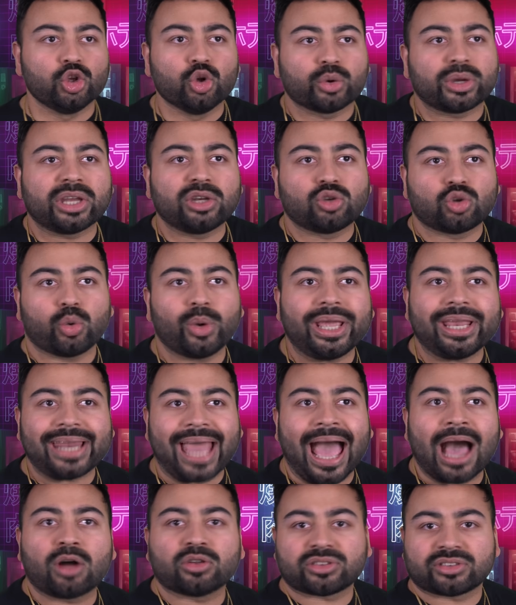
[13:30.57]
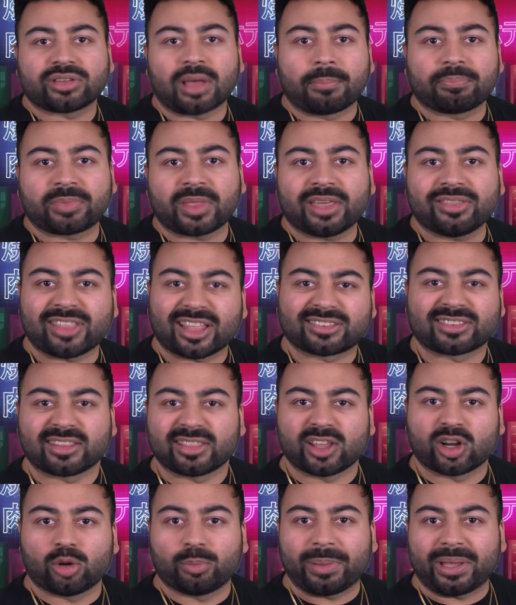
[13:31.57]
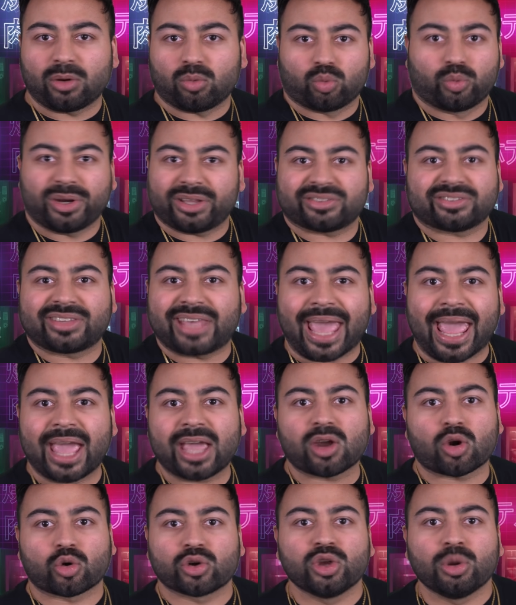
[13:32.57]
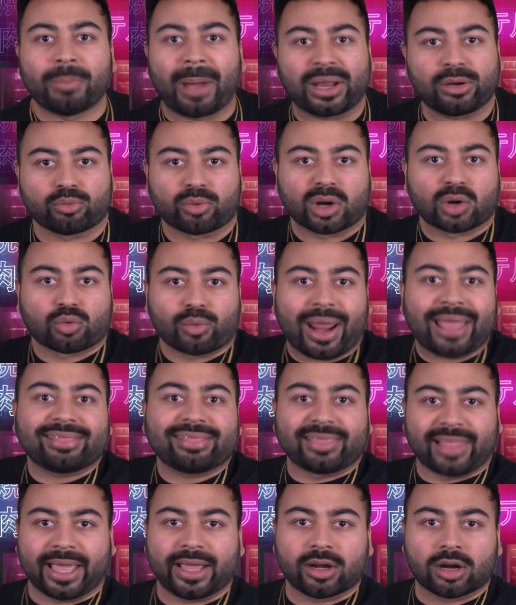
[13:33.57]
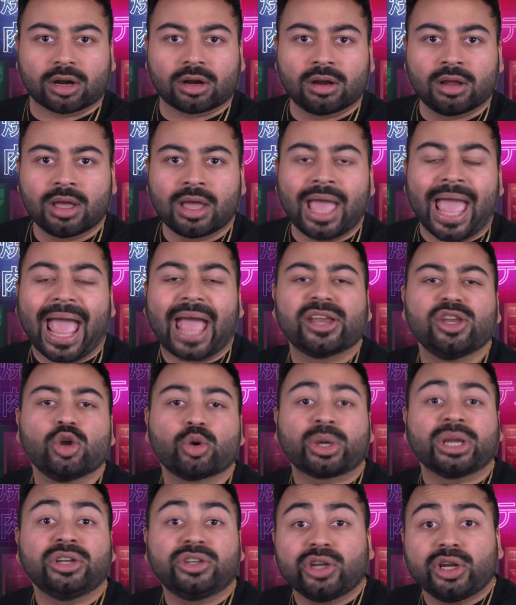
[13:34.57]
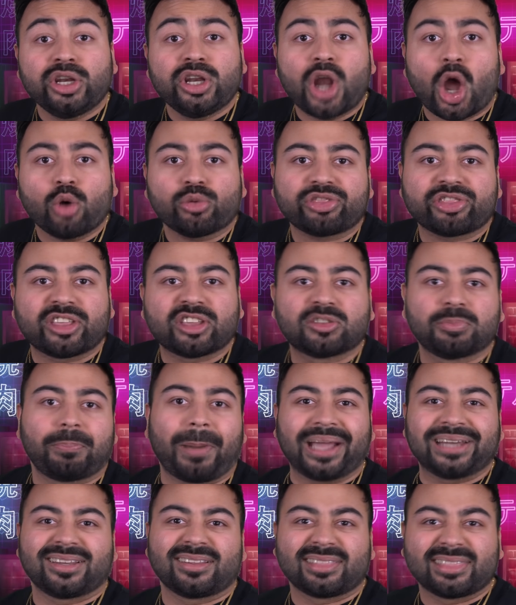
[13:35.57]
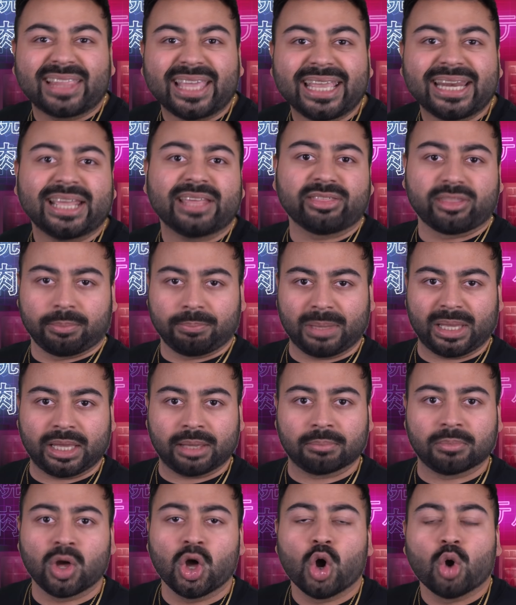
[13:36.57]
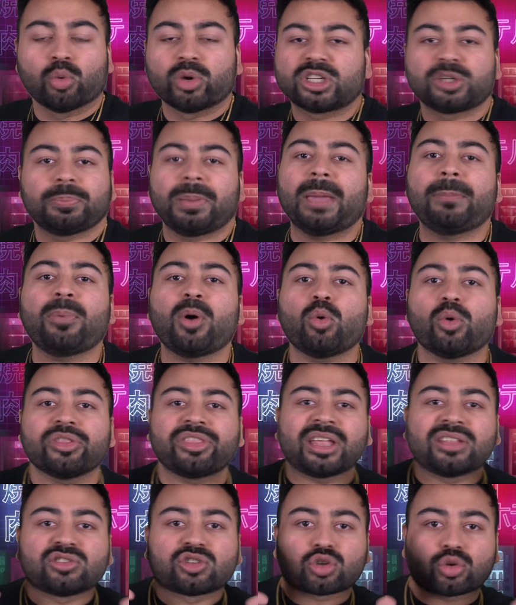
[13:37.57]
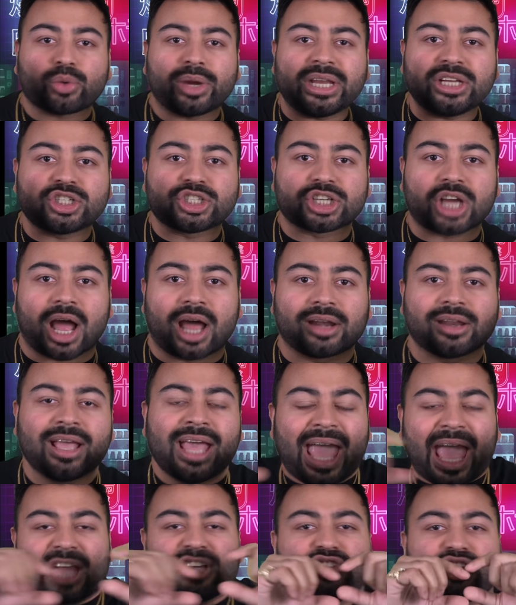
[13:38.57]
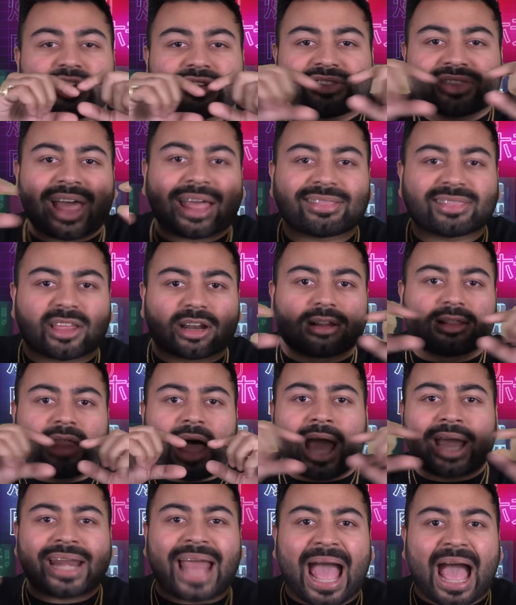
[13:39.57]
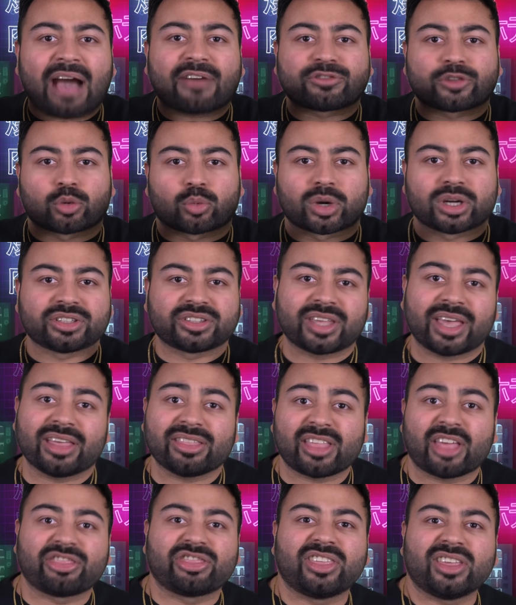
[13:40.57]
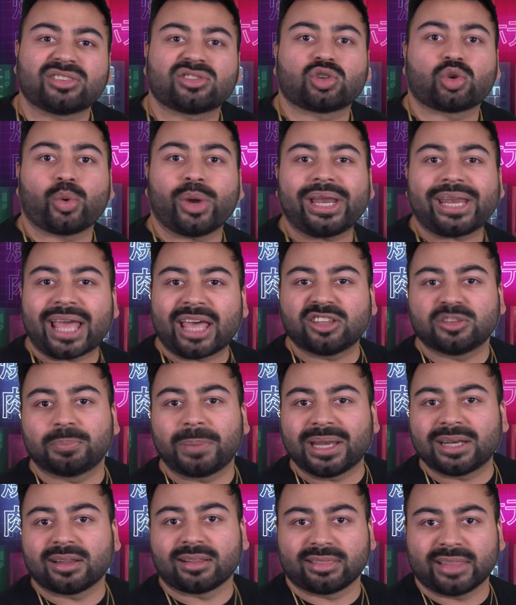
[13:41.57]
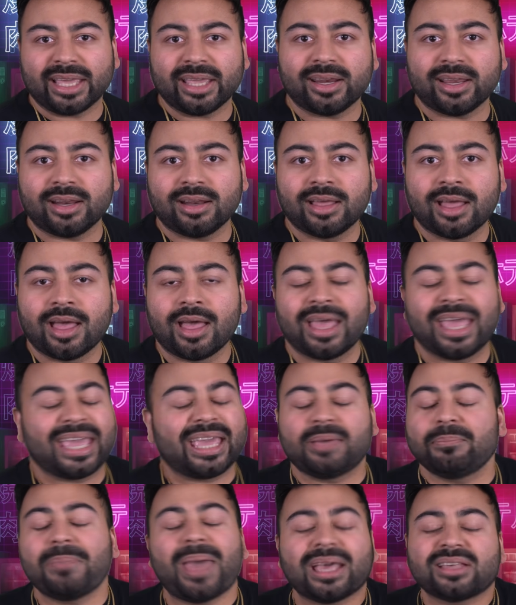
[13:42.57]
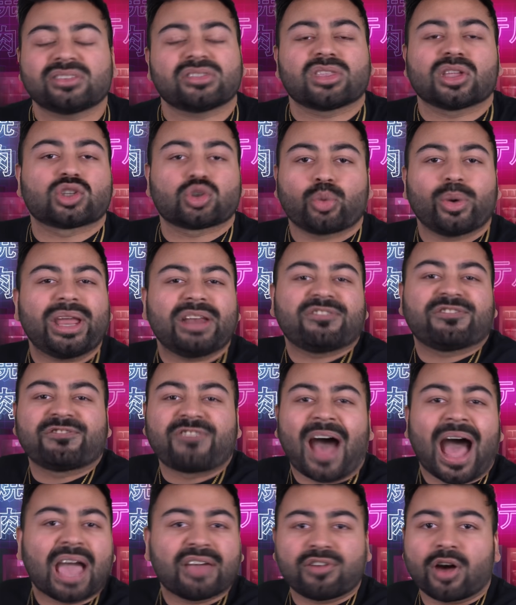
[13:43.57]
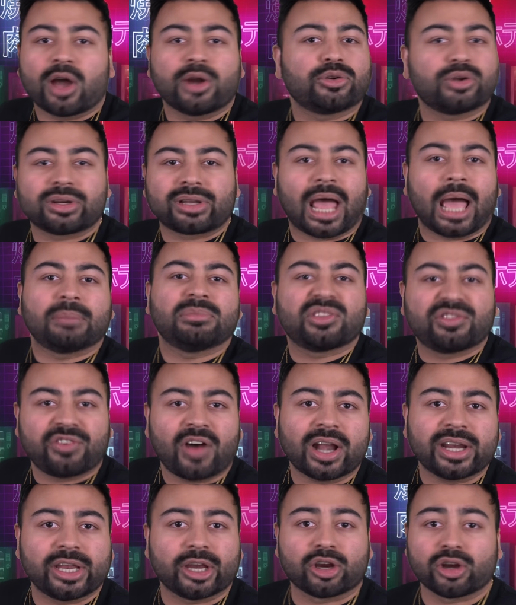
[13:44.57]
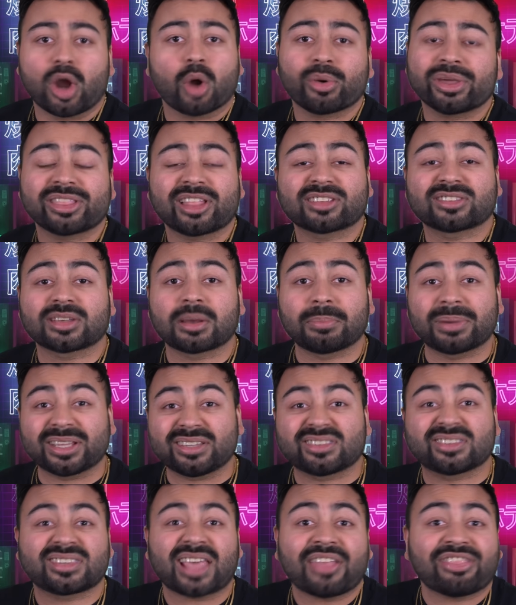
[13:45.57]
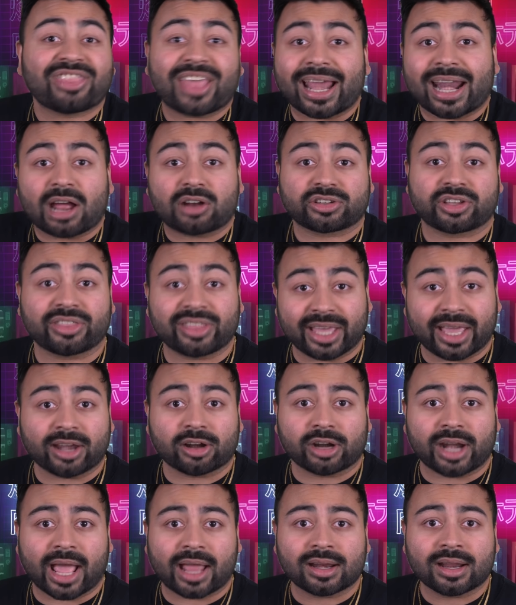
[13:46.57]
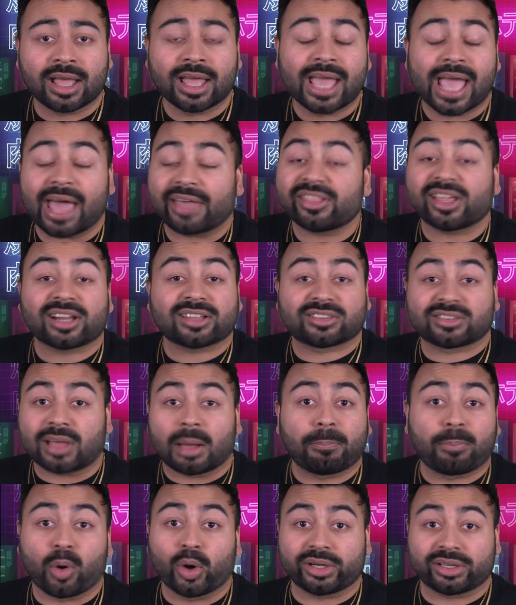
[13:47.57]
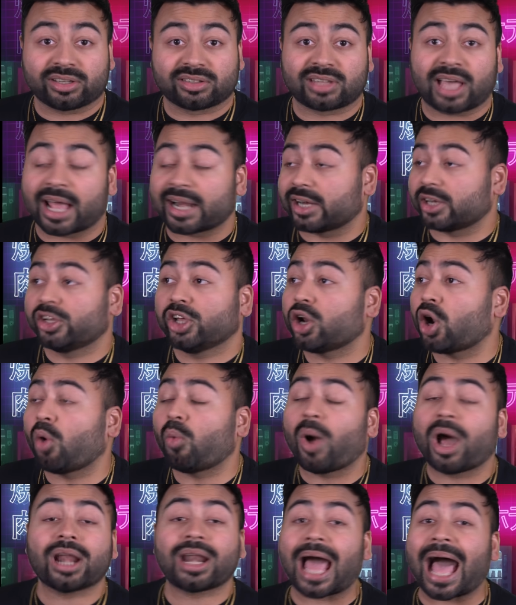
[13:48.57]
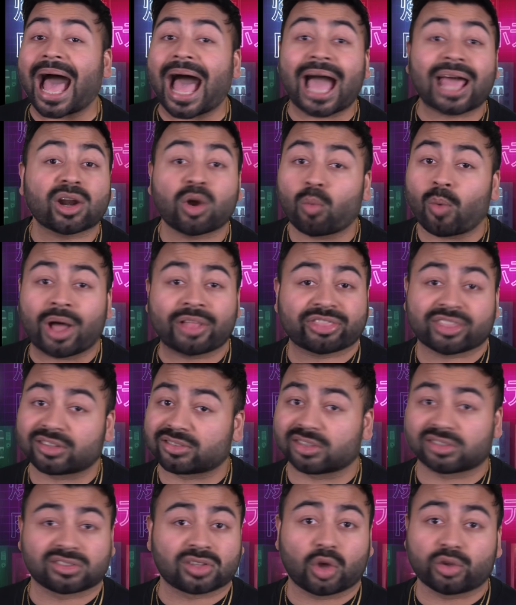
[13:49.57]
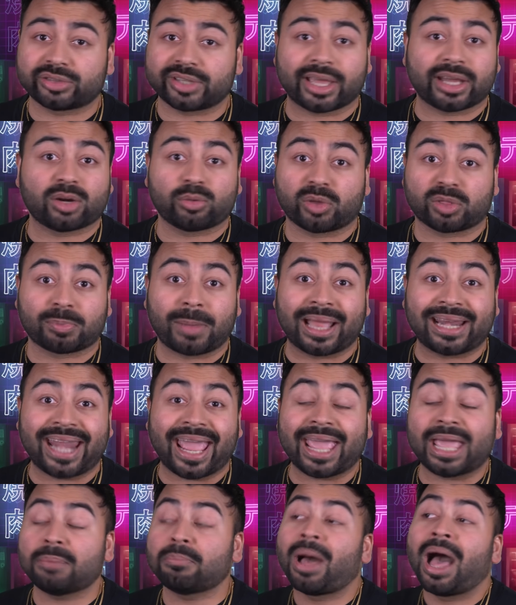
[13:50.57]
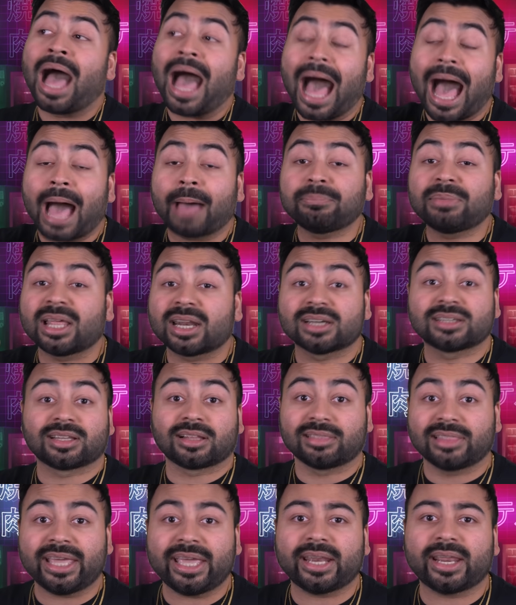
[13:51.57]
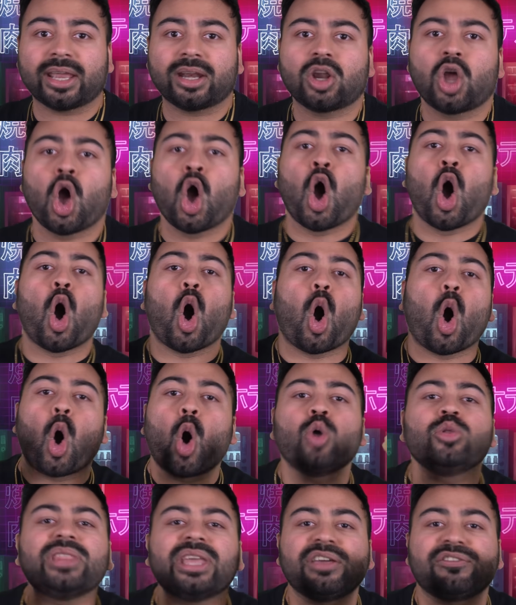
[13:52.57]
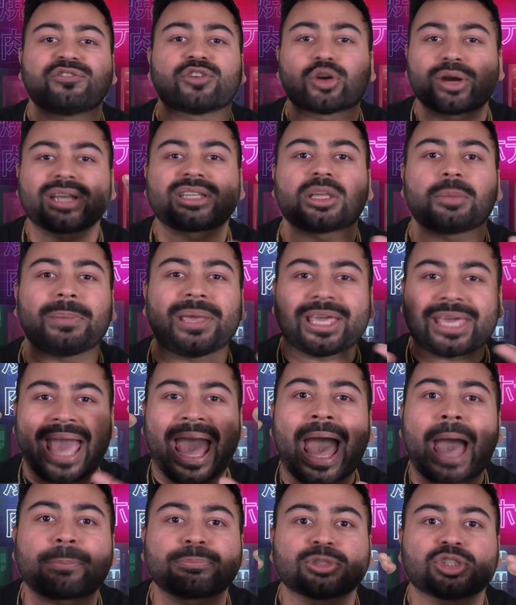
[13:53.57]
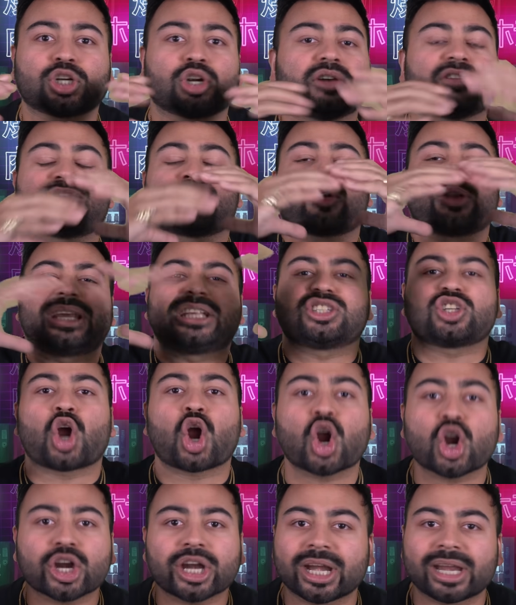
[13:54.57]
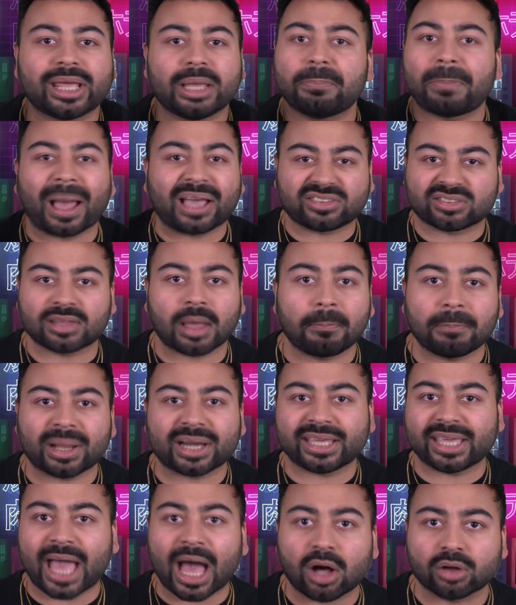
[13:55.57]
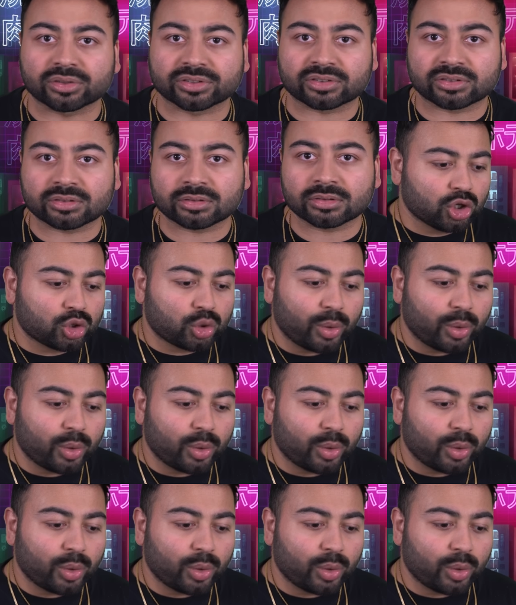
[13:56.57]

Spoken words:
You can tweet out something that's a little bit risque or you might regret later, and you can denote this by deleting the meme, which people will then screenshot, and just that little line afterwards saying that this tweet has been deleted, it makes the tweet 500 times funnier, knowing that somebody sent that out to the internet and then at some point decided, you know what, I don't want this associated with my name, I'm gonna delete it, only for it to be captured for eternity by somebody else.